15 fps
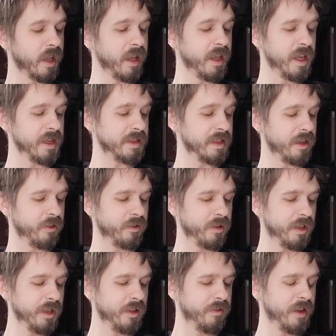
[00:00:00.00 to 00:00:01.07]
I can't tell.
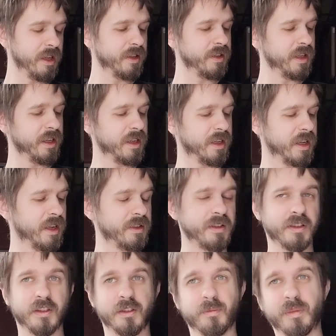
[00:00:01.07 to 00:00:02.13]
If I had to take a
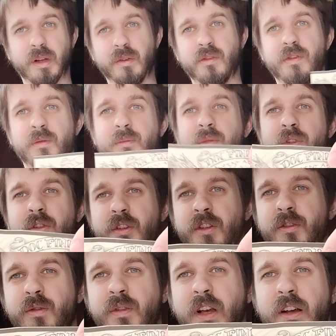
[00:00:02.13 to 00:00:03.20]
guess, this is probably from the
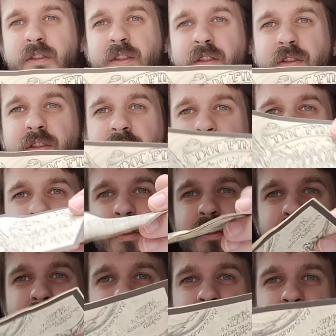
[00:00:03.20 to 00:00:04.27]
early 2000s.
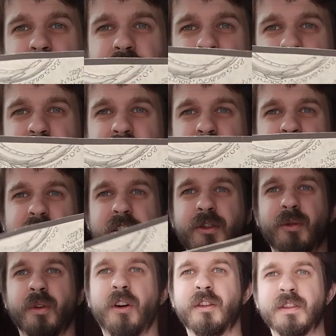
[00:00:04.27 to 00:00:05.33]
So yeah, just because it has like
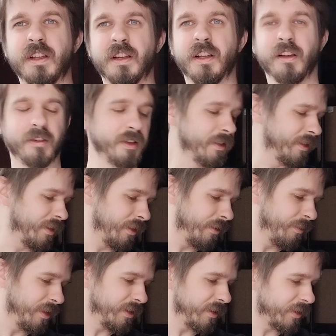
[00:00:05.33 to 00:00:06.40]
cool art on it, I'll list
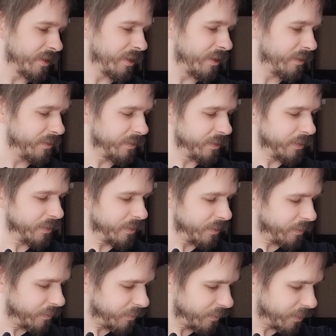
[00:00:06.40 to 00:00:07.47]
a business card.
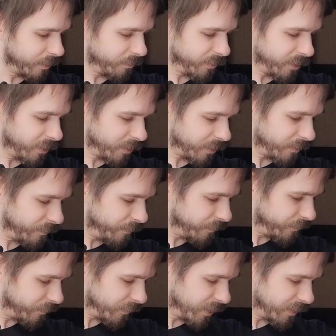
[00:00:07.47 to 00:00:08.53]
Yeah,
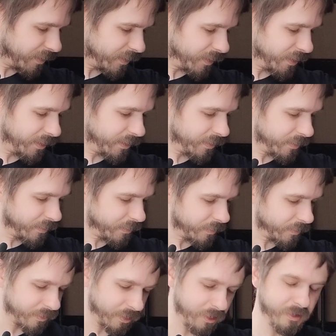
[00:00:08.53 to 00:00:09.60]
let's see.
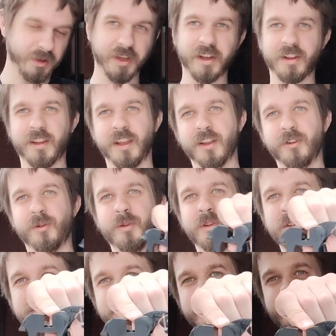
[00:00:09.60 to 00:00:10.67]
Oh, like a Lego
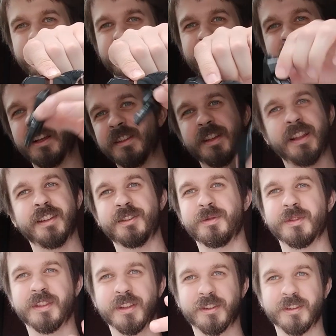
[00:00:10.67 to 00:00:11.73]
horse. Like I said, this
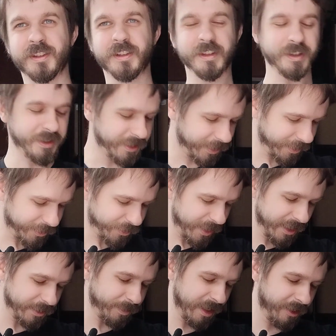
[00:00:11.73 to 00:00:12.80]
was literally in a
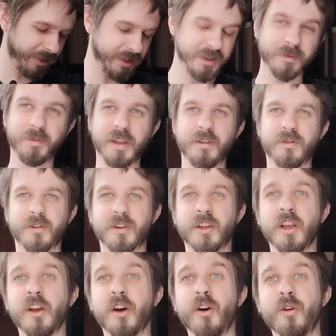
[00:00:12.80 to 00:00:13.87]
trash pile. I did pay for it.
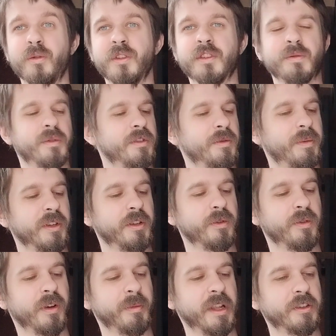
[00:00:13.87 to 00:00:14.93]
Oh, this one's pretty
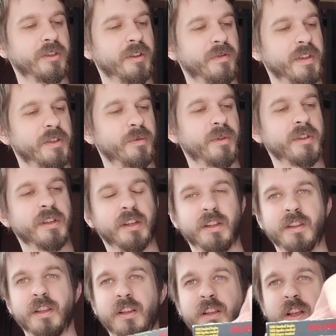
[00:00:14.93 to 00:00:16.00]
cool. I'm not sure if it's worth
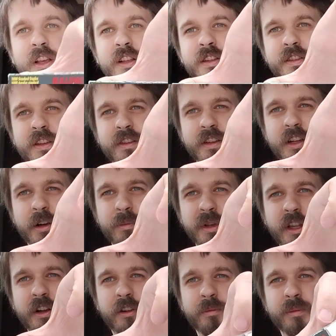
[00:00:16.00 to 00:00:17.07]
anything. This is a
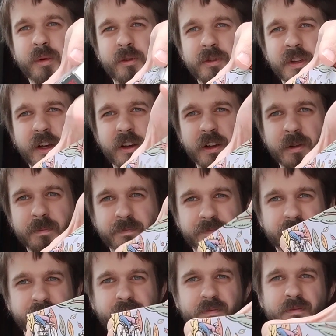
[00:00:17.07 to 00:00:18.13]
company called Bulldog.
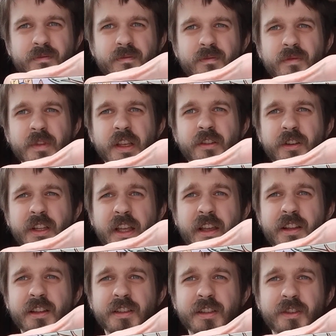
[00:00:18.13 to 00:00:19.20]
Look at
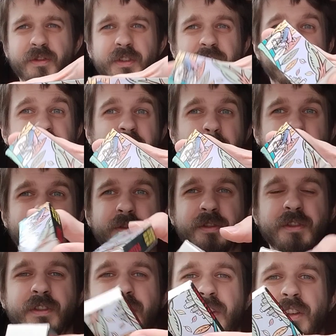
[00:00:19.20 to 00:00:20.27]
that. This is for
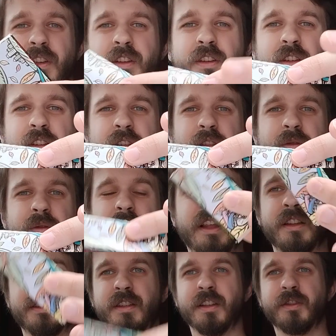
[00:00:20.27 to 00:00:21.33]
staples.
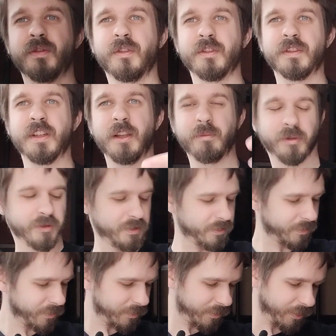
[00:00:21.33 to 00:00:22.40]
Yeah, this thing's full of
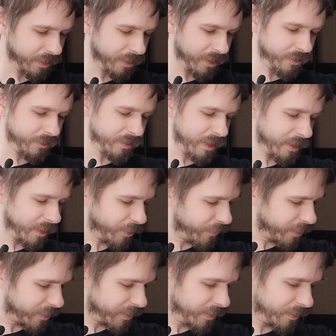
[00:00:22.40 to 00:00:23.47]
staples. And they're not like
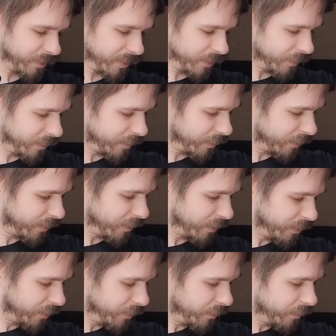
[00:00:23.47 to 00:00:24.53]
rusty or anything.
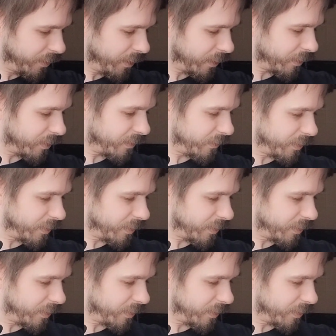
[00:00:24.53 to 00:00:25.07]
Yeah,